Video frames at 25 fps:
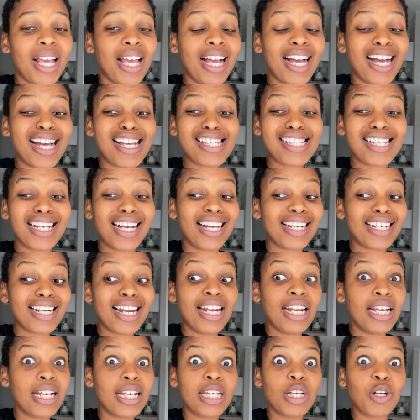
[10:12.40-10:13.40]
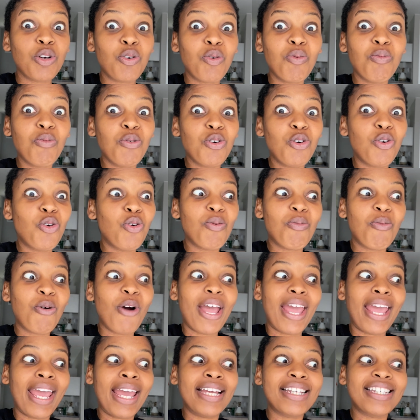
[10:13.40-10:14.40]
Guys, I'm gonna call in Kumulumo
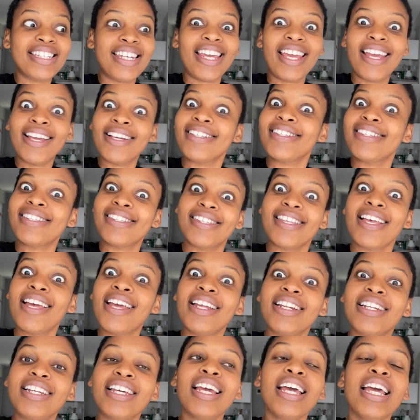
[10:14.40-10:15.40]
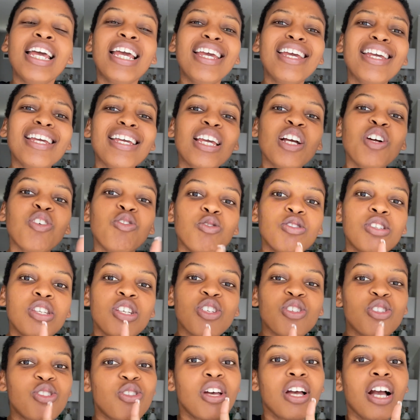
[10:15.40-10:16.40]
and Xen. In King Gutting
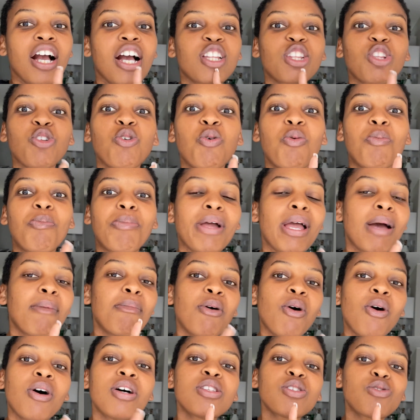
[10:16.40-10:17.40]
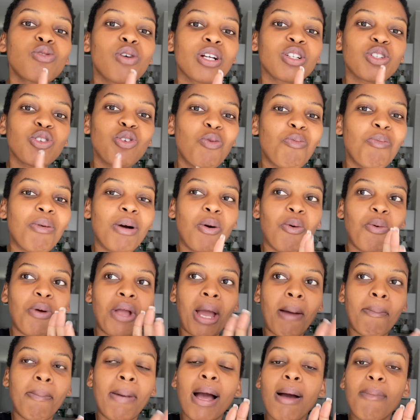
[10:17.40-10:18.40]
saying a trooper, I bought onto a trooper
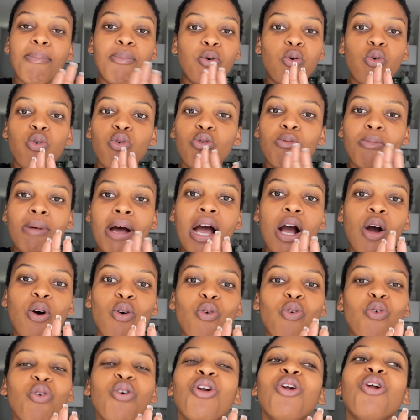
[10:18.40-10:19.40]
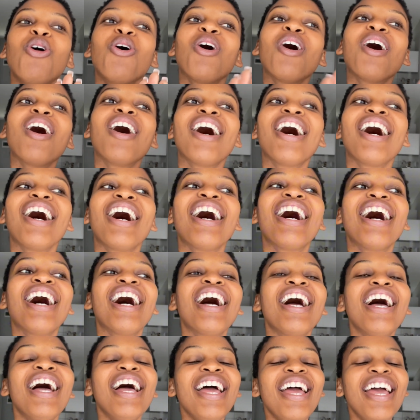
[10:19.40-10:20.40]
where pap Kuluma cool.
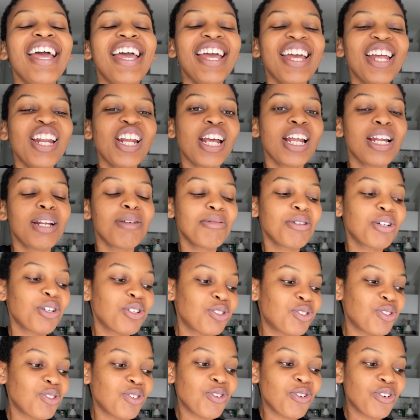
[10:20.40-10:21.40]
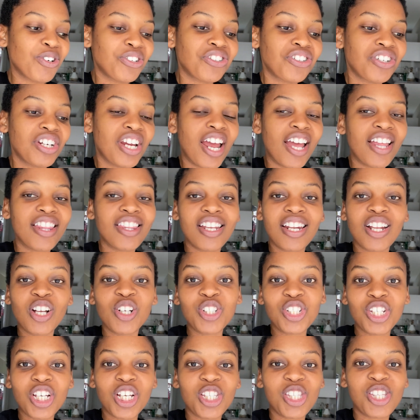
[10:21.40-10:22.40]
Anyway, let me go do laundry and then I'll
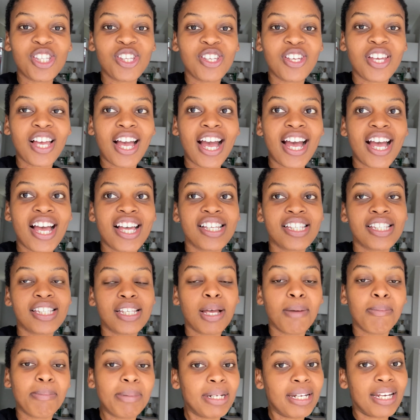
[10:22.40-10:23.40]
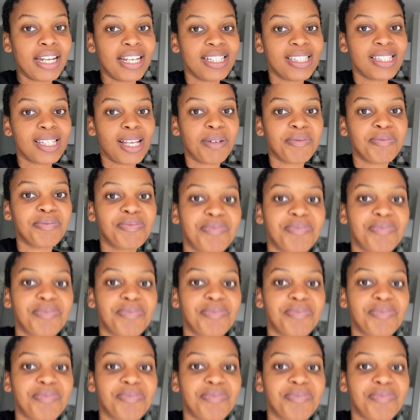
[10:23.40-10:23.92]
chat to you guys a bit later.